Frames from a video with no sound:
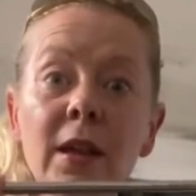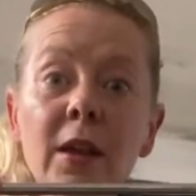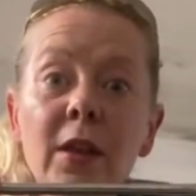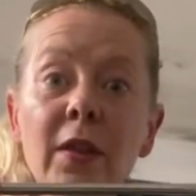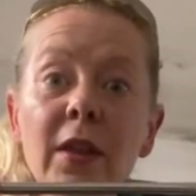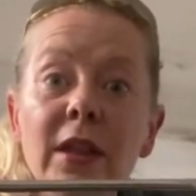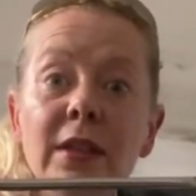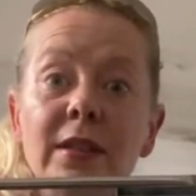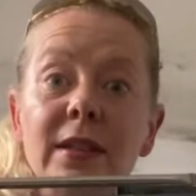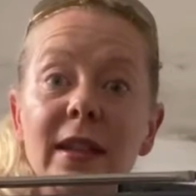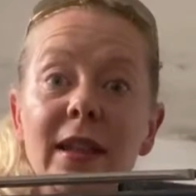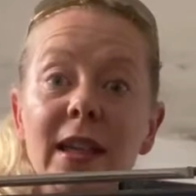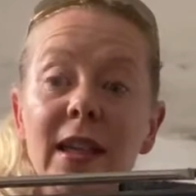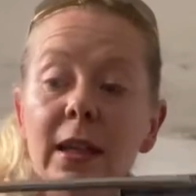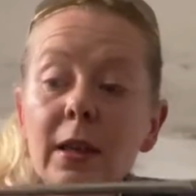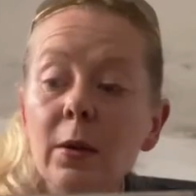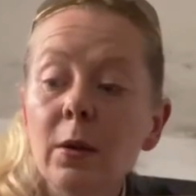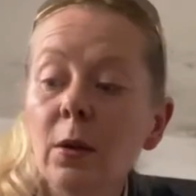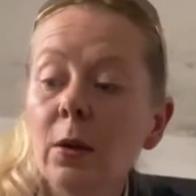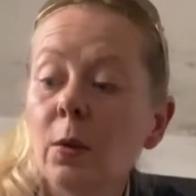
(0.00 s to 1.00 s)
this
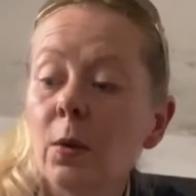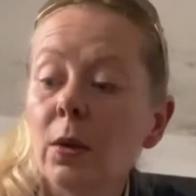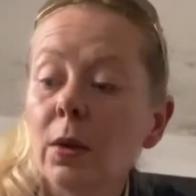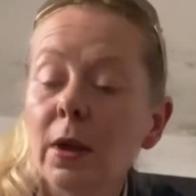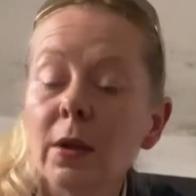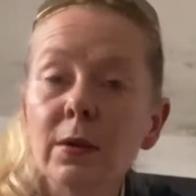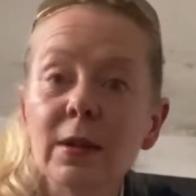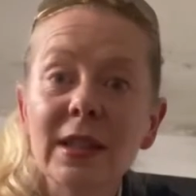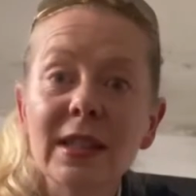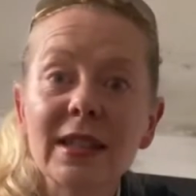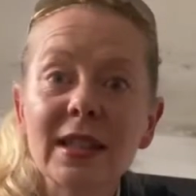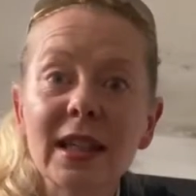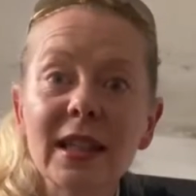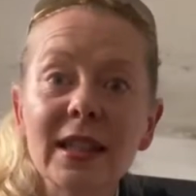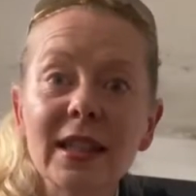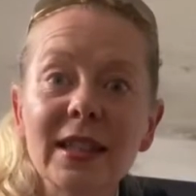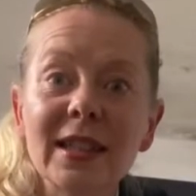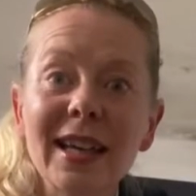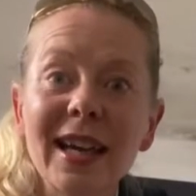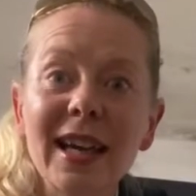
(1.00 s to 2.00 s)
thing, what goes inside
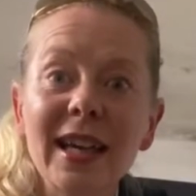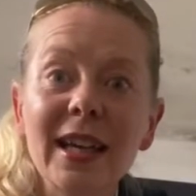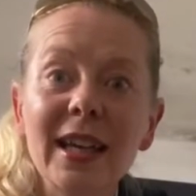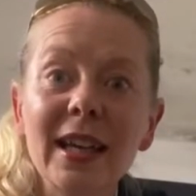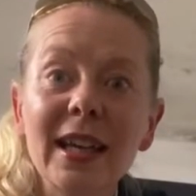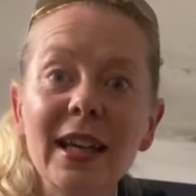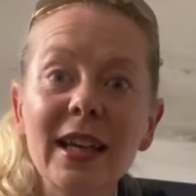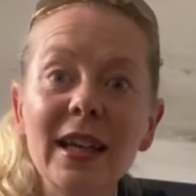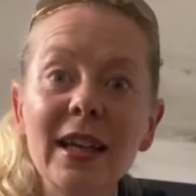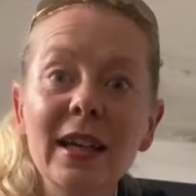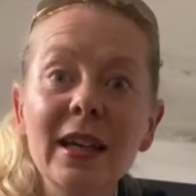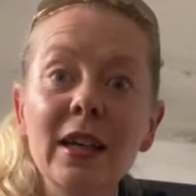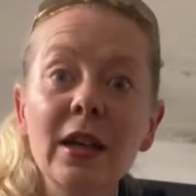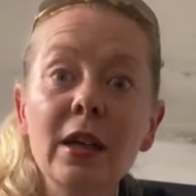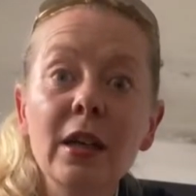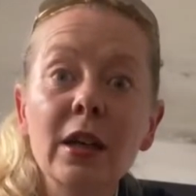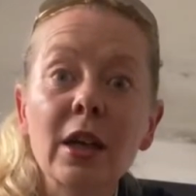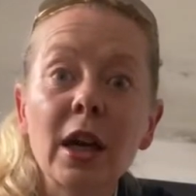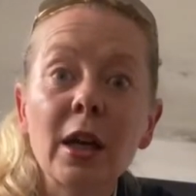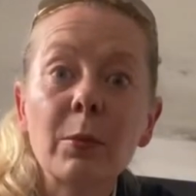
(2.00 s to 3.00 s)
the tank,
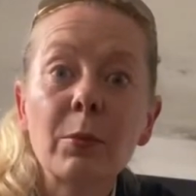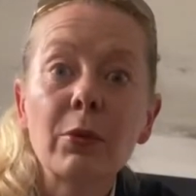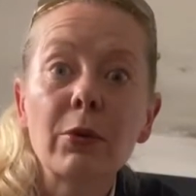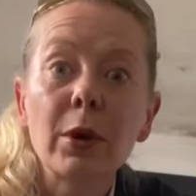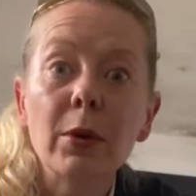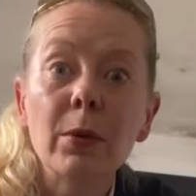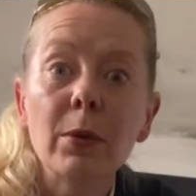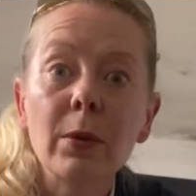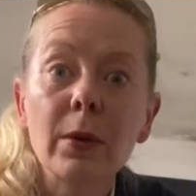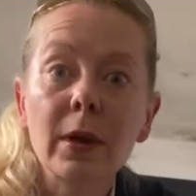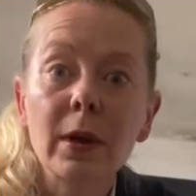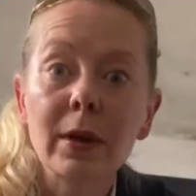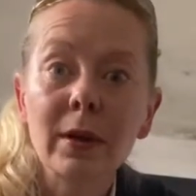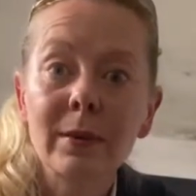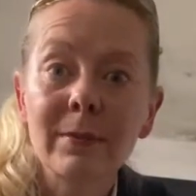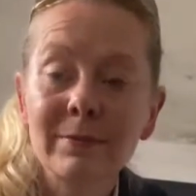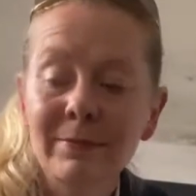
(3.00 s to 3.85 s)
had broke.